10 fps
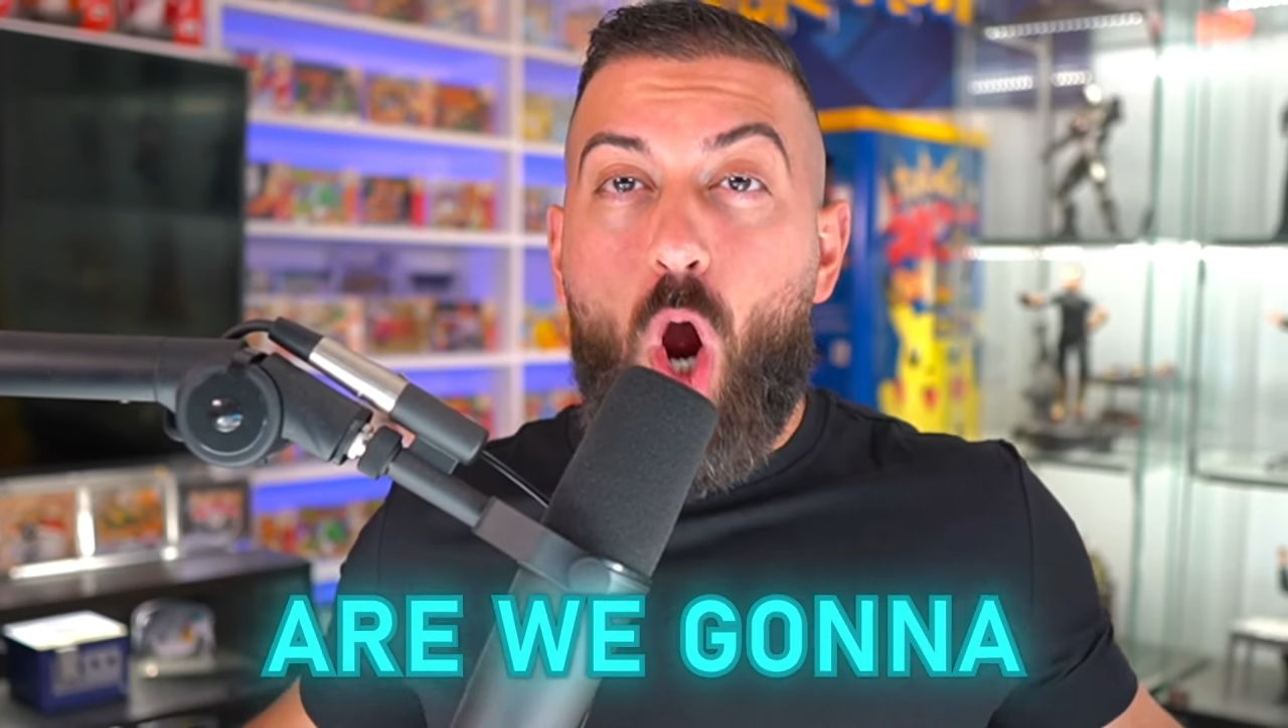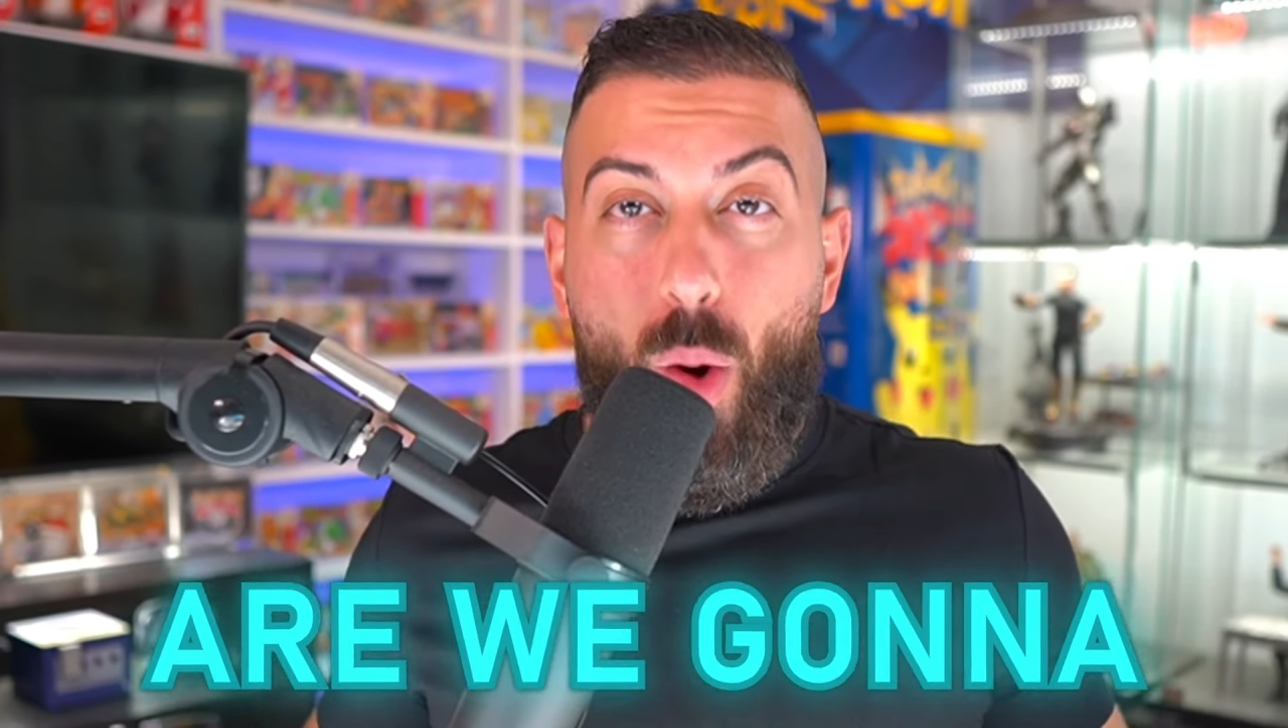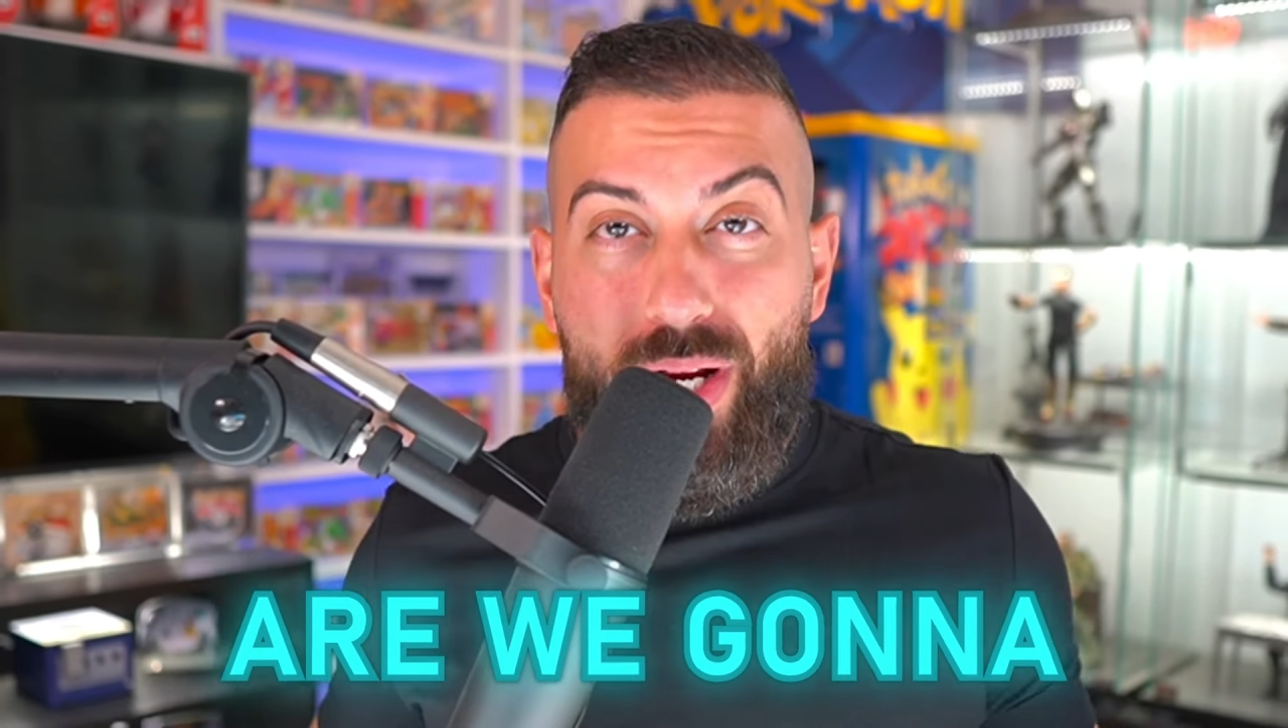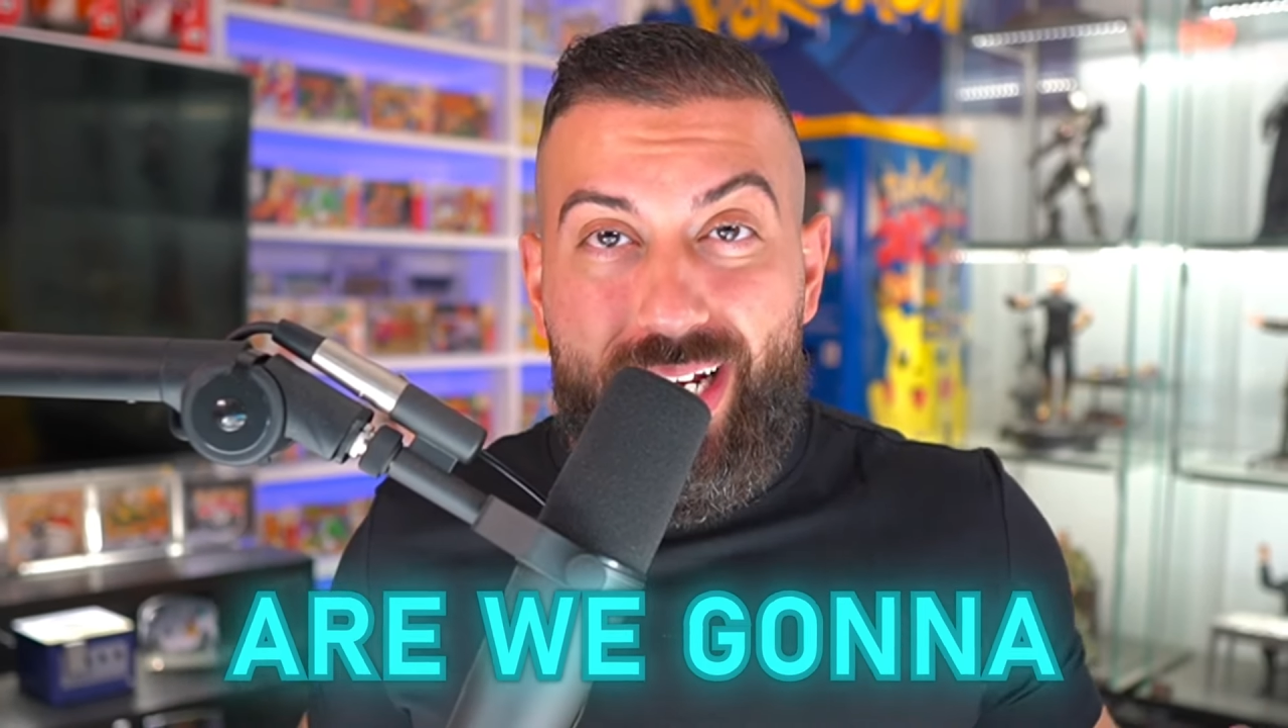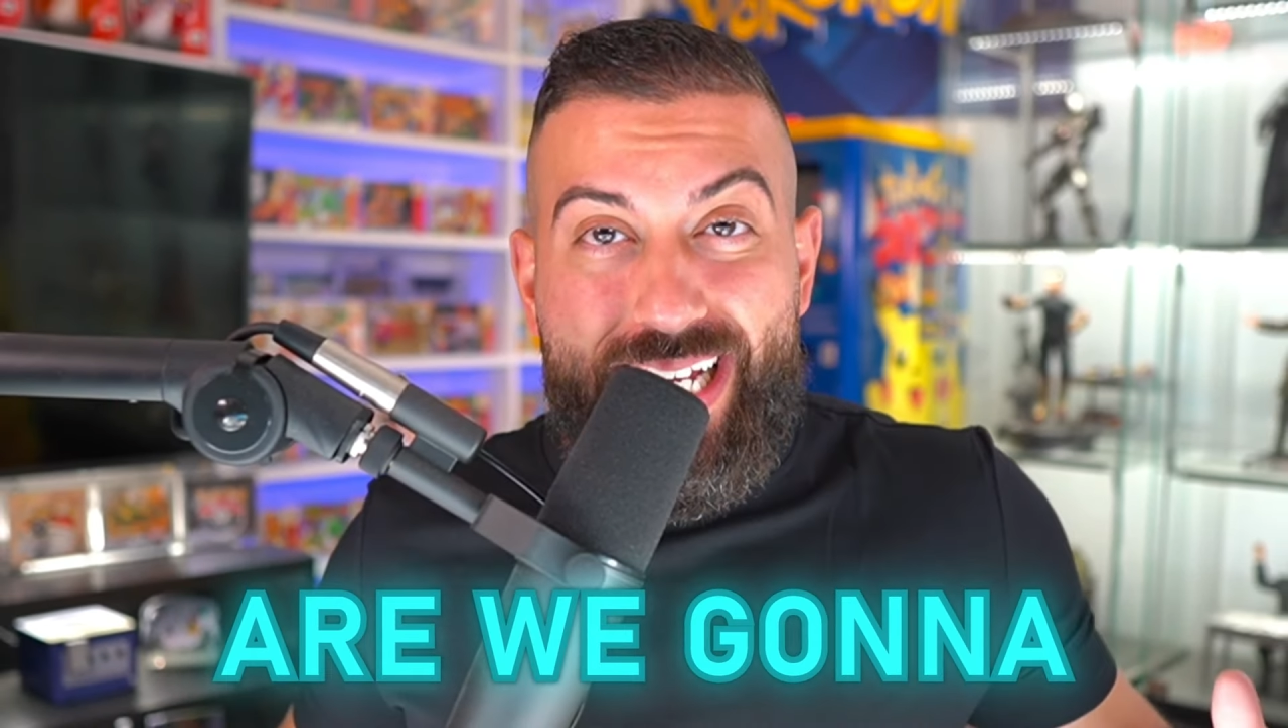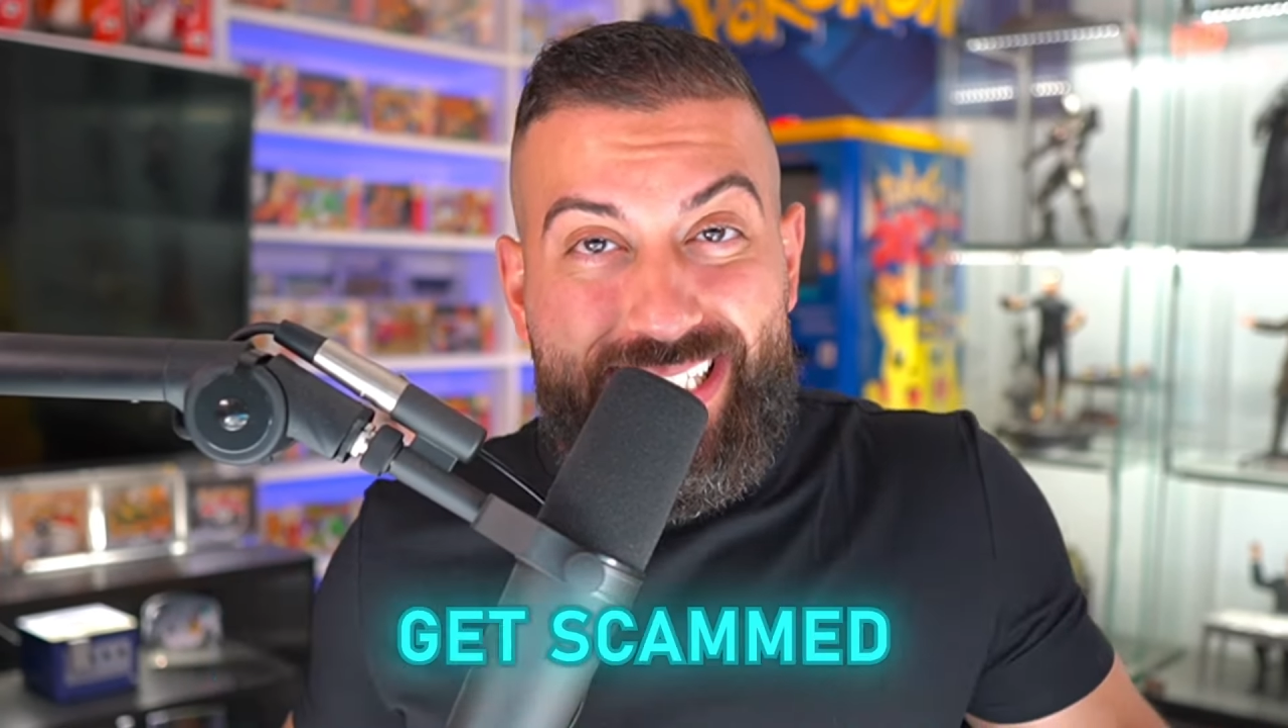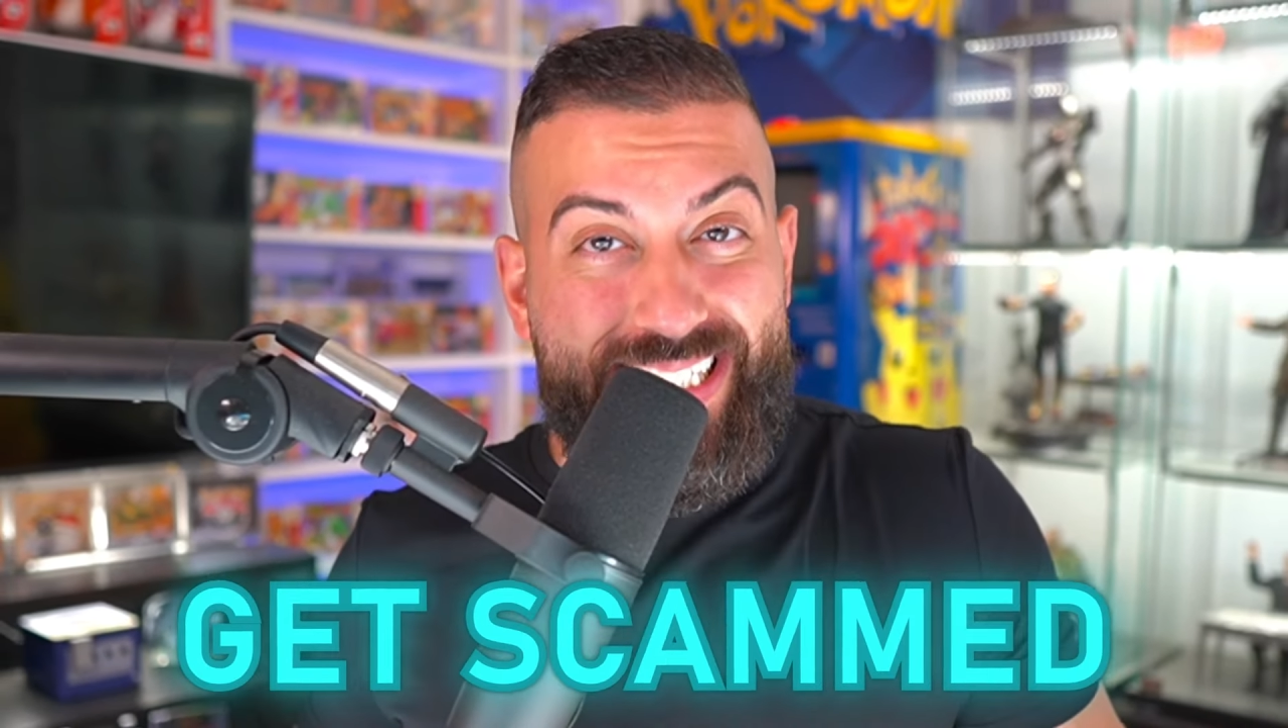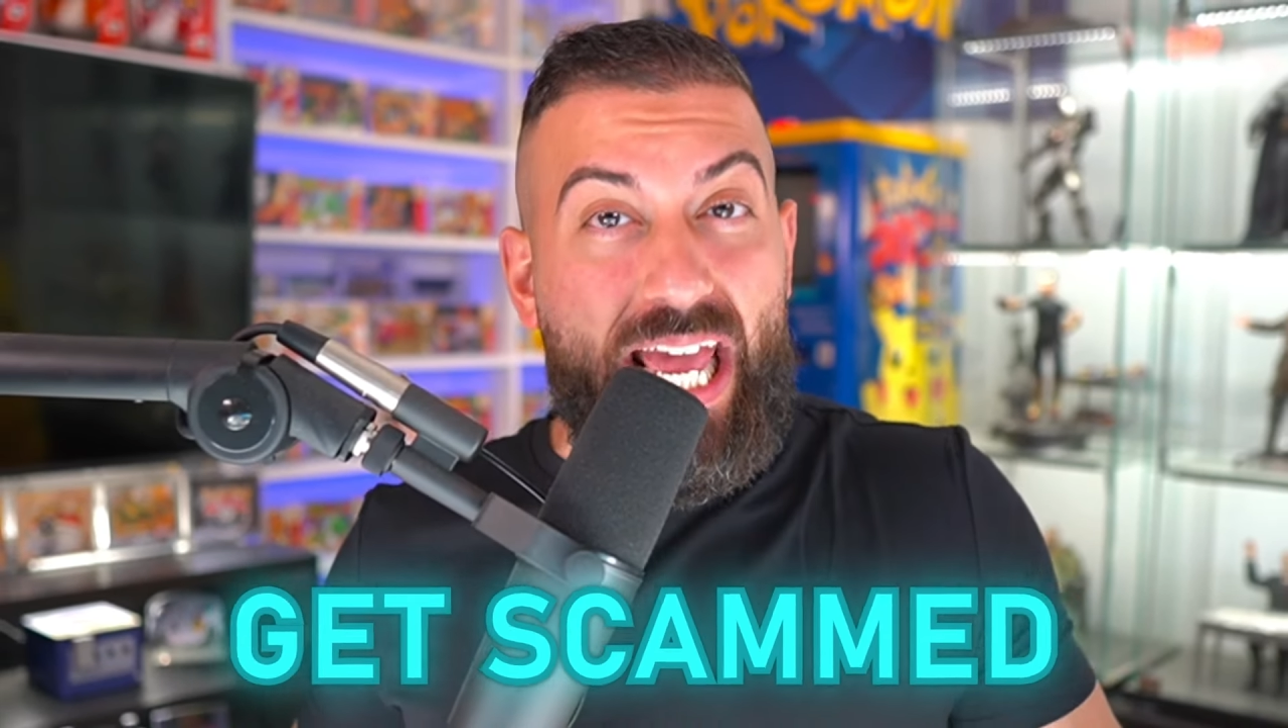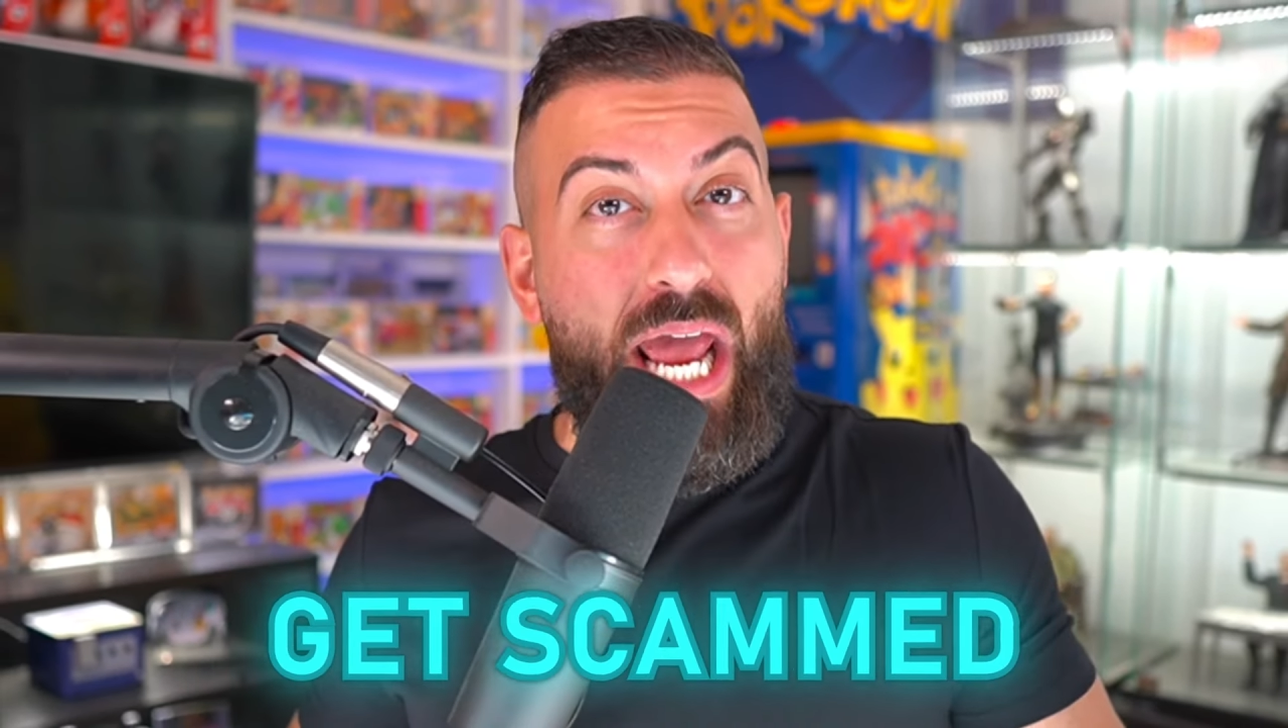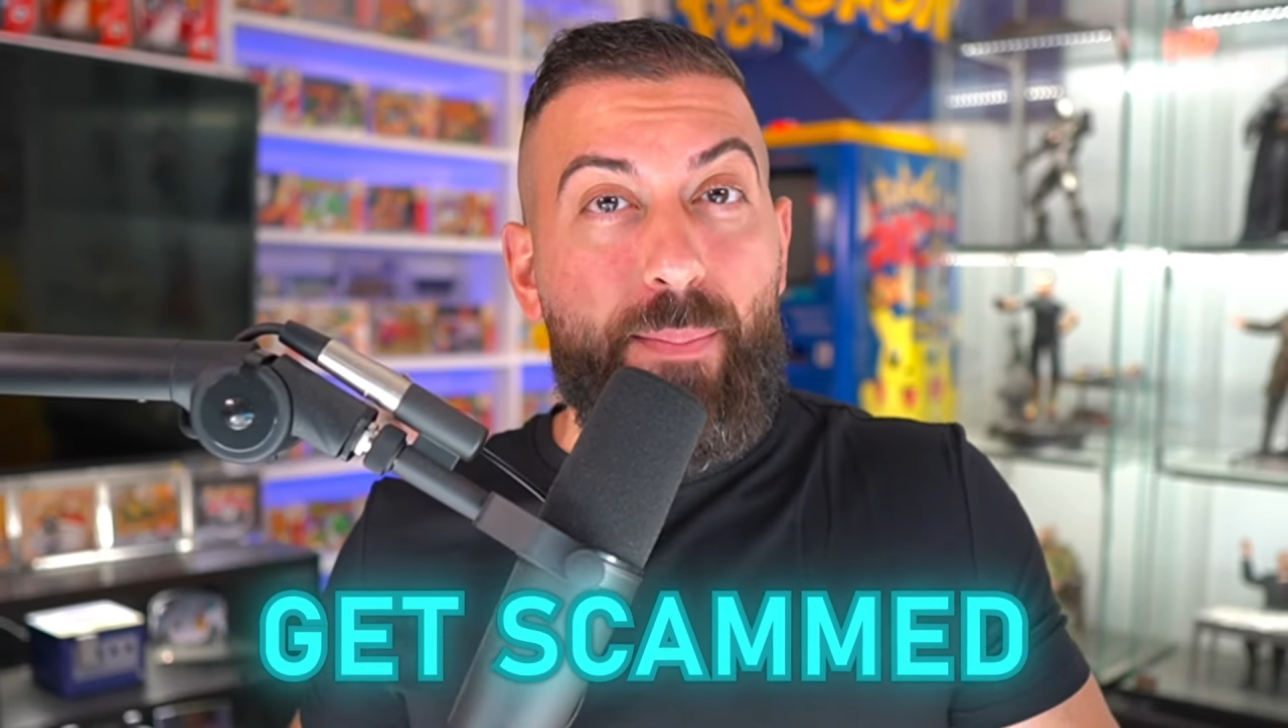are we gonna get
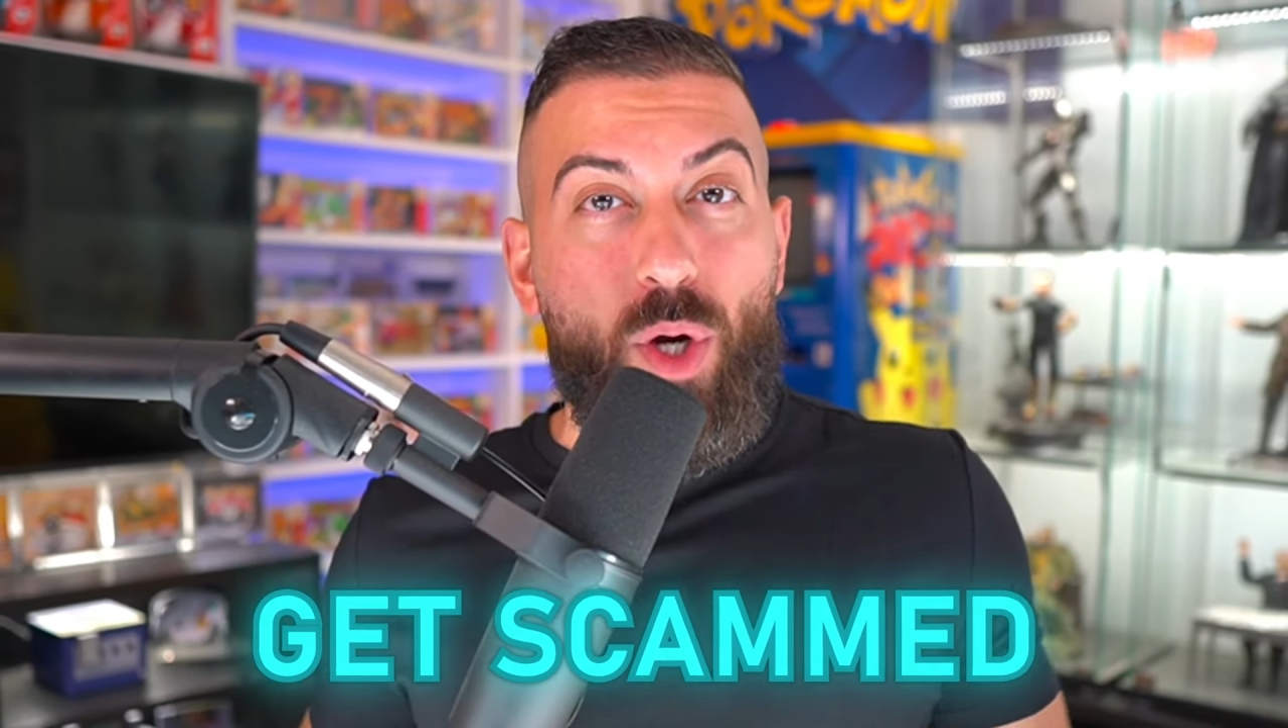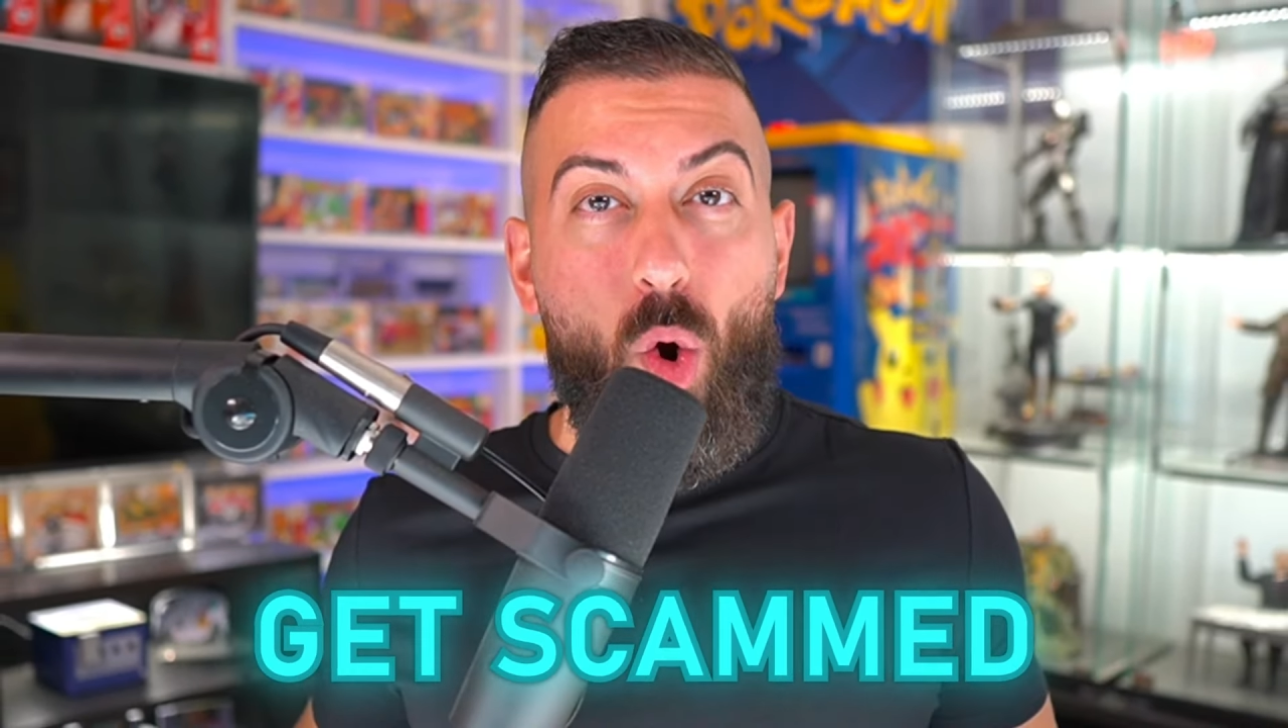scammed